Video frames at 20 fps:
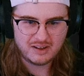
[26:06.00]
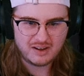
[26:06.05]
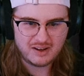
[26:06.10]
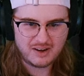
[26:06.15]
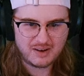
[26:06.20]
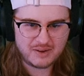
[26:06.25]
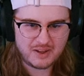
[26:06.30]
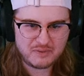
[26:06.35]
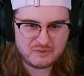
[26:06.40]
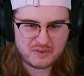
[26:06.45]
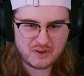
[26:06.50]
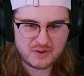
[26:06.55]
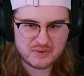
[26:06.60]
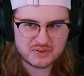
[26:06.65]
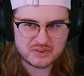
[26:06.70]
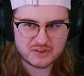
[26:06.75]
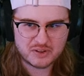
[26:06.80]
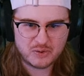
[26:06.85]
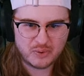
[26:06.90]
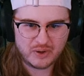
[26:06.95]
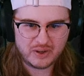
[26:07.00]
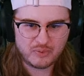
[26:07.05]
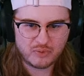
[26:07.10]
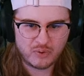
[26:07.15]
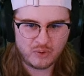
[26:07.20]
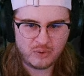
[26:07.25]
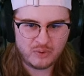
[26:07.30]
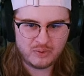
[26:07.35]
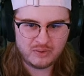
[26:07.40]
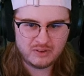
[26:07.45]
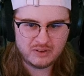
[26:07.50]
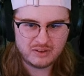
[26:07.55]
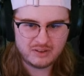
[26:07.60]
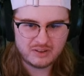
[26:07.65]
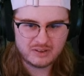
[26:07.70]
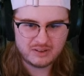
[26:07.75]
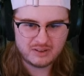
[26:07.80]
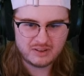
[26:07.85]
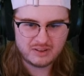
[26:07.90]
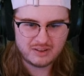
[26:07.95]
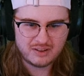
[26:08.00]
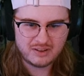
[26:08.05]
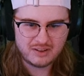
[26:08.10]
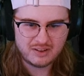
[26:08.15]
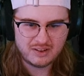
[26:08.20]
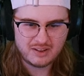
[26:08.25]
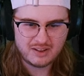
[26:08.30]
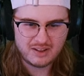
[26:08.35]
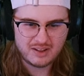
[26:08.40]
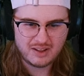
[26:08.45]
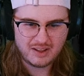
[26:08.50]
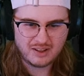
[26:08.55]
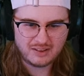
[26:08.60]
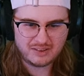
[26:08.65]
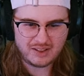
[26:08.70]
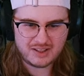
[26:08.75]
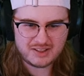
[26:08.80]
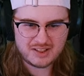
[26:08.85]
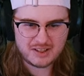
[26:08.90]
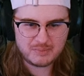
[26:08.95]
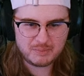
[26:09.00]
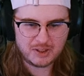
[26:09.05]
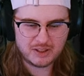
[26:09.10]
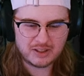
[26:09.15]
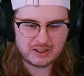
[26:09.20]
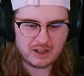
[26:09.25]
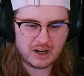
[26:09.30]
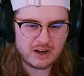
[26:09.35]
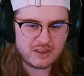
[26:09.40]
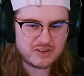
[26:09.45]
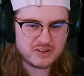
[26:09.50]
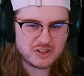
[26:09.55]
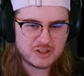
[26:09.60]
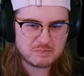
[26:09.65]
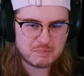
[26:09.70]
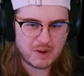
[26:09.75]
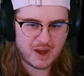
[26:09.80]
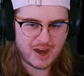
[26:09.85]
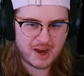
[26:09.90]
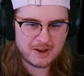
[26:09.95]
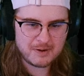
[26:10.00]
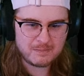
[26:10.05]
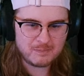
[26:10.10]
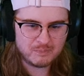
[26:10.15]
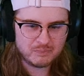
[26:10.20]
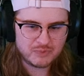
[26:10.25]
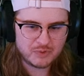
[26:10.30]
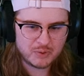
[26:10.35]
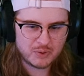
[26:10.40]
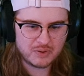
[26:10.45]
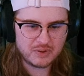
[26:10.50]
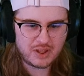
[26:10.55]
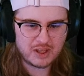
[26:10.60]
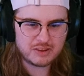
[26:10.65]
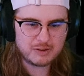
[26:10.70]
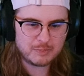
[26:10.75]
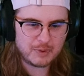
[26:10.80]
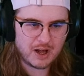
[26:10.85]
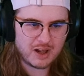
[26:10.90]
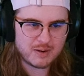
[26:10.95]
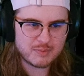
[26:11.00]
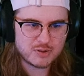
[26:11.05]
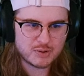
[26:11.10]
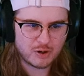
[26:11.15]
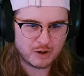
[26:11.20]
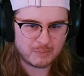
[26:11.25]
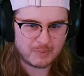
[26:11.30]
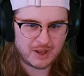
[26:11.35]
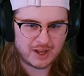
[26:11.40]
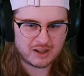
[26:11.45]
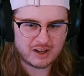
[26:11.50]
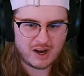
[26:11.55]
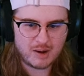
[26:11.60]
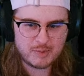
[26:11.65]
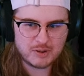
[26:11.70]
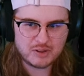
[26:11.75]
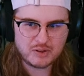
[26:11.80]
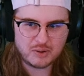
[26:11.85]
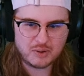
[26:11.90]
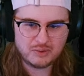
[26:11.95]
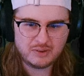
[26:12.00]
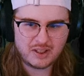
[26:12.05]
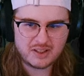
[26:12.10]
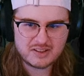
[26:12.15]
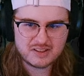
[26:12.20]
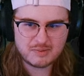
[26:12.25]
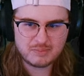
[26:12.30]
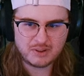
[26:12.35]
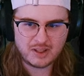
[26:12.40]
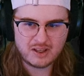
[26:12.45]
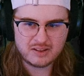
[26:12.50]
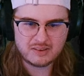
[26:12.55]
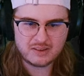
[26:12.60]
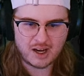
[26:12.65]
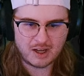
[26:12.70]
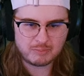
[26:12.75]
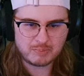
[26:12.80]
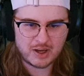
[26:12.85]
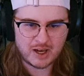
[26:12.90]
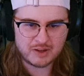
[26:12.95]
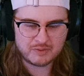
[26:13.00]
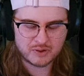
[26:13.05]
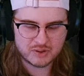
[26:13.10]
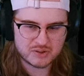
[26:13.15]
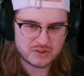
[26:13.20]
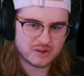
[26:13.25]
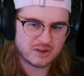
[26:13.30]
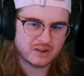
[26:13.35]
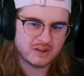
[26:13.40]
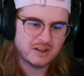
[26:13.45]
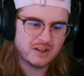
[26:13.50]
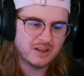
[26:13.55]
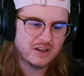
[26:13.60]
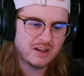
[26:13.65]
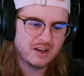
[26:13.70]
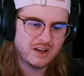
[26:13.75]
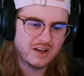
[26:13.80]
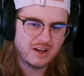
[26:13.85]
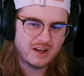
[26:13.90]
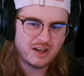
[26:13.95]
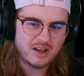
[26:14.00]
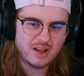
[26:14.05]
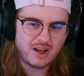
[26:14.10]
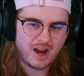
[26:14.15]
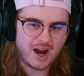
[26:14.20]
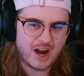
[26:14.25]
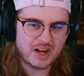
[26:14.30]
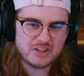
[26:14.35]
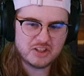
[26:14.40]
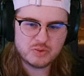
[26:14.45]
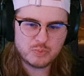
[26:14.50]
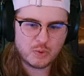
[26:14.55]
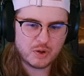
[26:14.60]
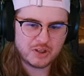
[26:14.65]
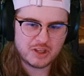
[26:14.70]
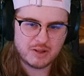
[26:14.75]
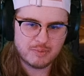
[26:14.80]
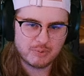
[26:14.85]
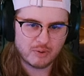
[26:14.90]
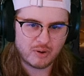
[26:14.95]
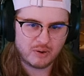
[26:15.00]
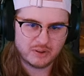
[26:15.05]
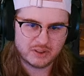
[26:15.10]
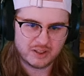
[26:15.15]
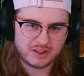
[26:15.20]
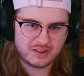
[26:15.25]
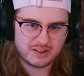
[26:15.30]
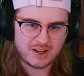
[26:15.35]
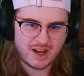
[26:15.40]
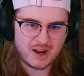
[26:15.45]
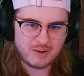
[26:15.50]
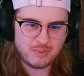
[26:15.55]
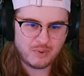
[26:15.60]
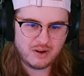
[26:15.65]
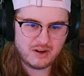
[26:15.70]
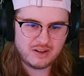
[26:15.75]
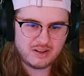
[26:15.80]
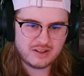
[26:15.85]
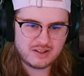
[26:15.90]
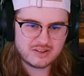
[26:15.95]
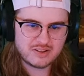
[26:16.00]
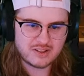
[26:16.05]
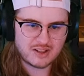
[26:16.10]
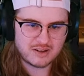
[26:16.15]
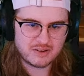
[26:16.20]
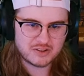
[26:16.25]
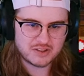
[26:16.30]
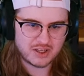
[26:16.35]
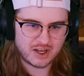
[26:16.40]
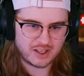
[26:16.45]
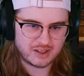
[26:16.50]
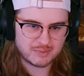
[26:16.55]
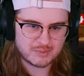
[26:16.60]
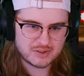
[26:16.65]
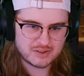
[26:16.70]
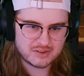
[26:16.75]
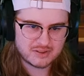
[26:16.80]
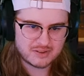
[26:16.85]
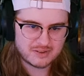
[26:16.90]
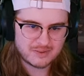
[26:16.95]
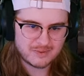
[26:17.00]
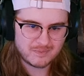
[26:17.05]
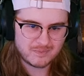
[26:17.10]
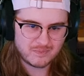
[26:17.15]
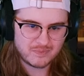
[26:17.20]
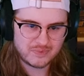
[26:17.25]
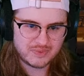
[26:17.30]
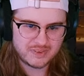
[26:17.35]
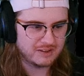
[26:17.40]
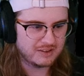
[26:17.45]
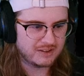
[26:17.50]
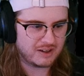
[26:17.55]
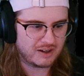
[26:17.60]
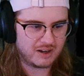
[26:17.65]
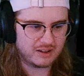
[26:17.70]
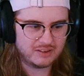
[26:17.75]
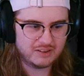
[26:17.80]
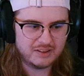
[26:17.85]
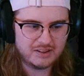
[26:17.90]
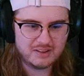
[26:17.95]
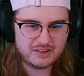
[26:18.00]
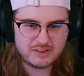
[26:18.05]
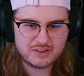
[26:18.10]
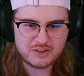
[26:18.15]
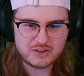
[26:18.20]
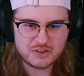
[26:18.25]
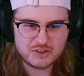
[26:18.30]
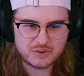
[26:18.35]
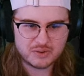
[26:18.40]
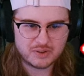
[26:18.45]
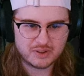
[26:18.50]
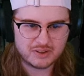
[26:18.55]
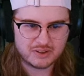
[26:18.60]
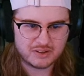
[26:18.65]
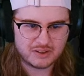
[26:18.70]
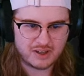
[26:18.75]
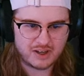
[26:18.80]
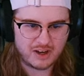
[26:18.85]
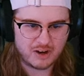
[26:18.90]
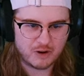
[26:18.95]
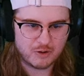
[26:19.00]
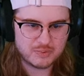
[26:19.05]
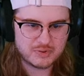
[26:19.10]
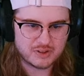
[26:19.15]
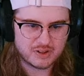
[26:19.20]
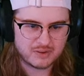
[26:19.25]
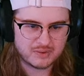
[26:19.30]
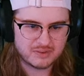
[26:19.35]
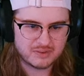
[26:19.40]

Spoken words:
Okay, fellas, a quick roll. Lusty Blood, like none of this is bad. Or like the bottom two aren't bad. Common Cold, Lusty Blood, not bad for sure. I just want to keep rolling it. I want to get synergy items. Calling it conjoined. I hope so.